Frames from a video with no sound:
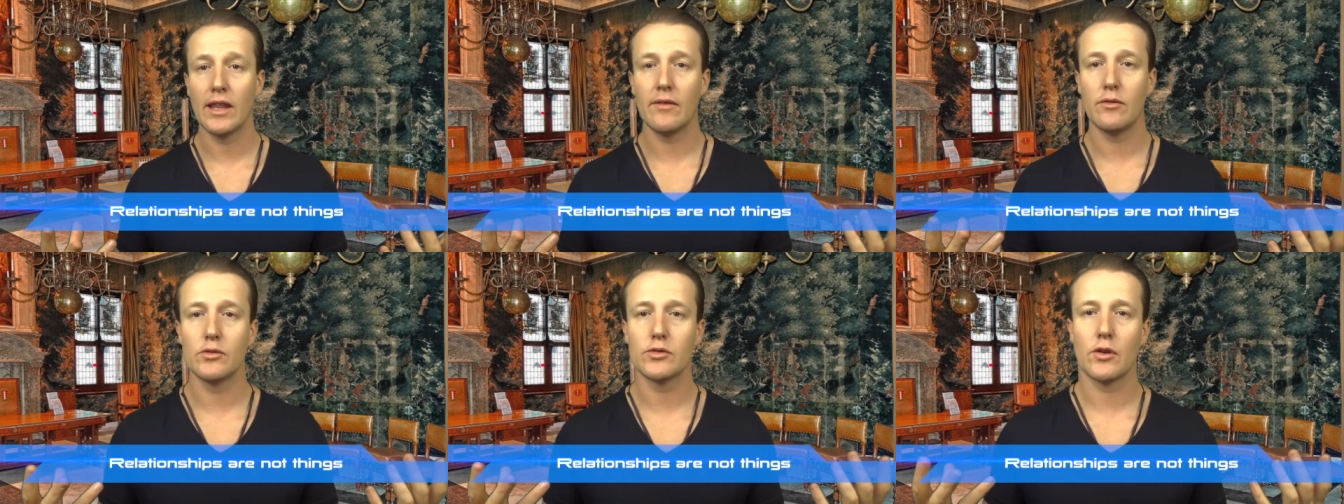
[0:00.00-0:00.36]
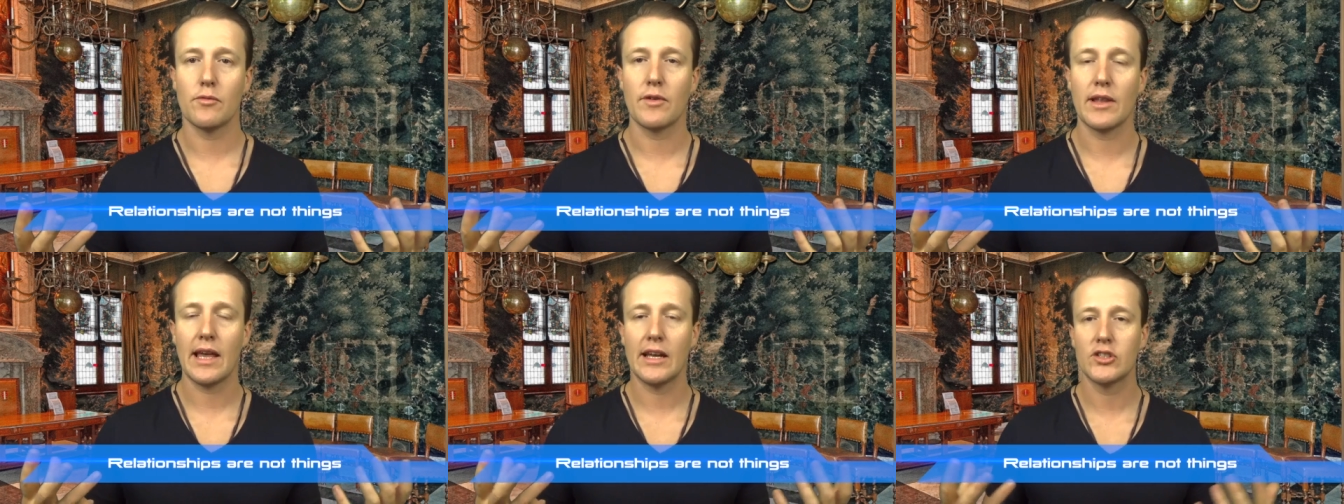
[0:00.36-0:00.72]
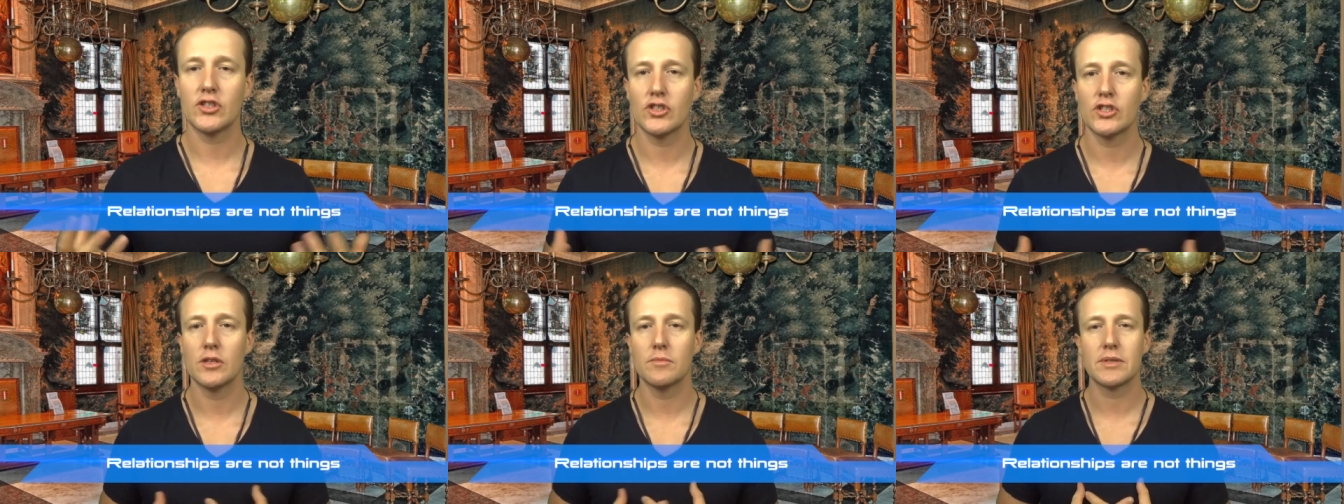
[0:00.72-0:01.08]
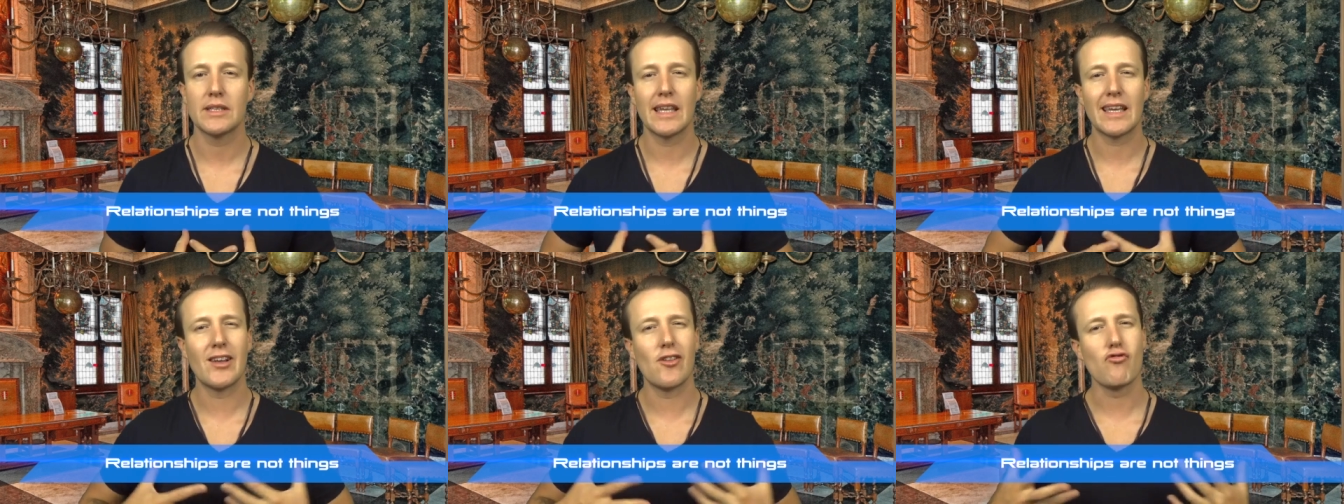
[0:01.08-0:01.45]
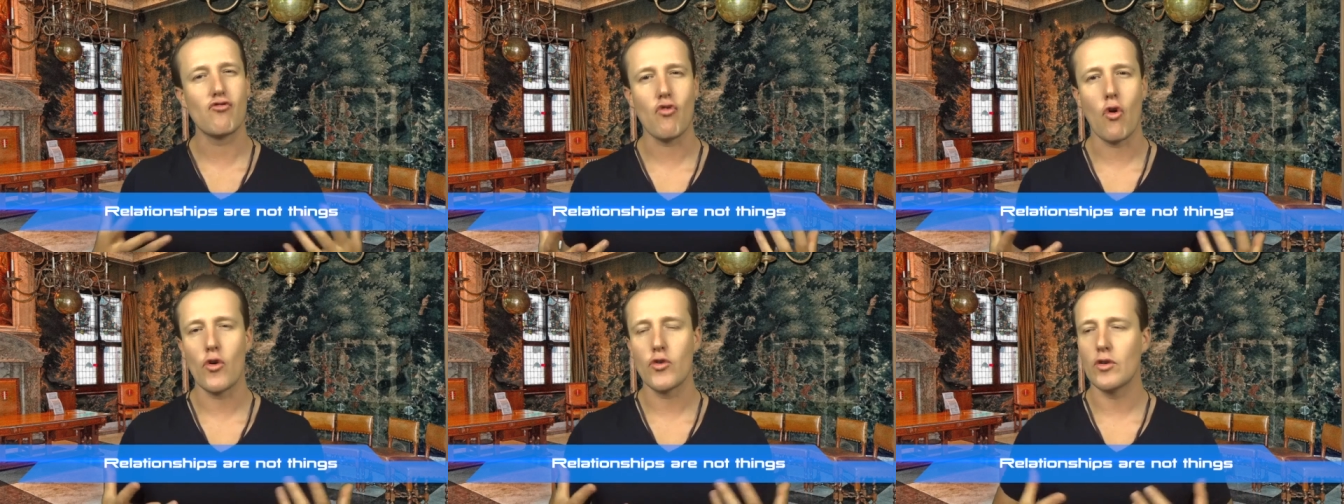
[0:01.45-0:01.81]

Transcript: levels on relationships, and they can grow